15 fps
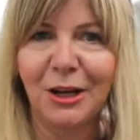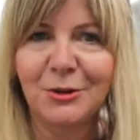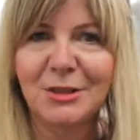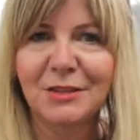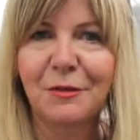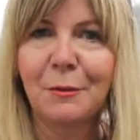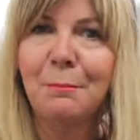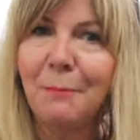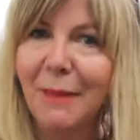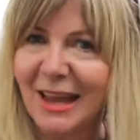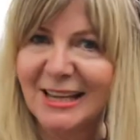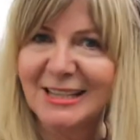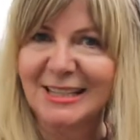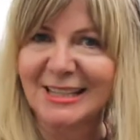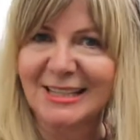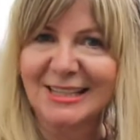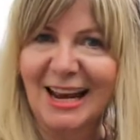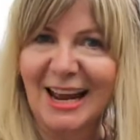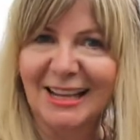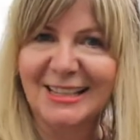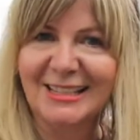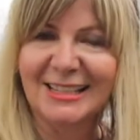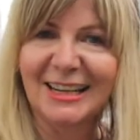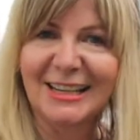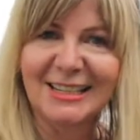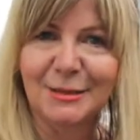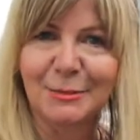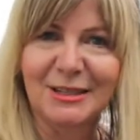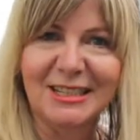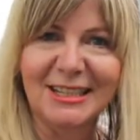loads of amazing stands and
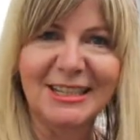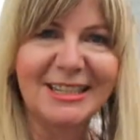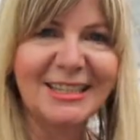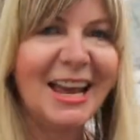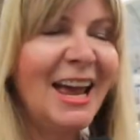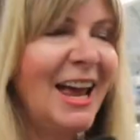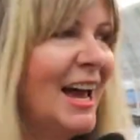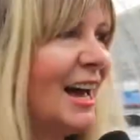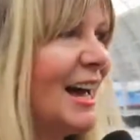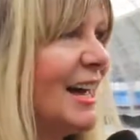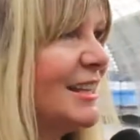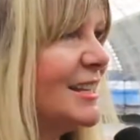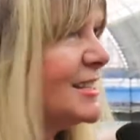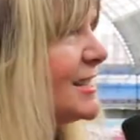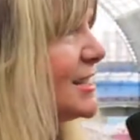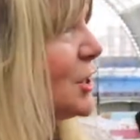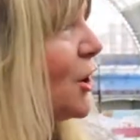exhibitors. And this is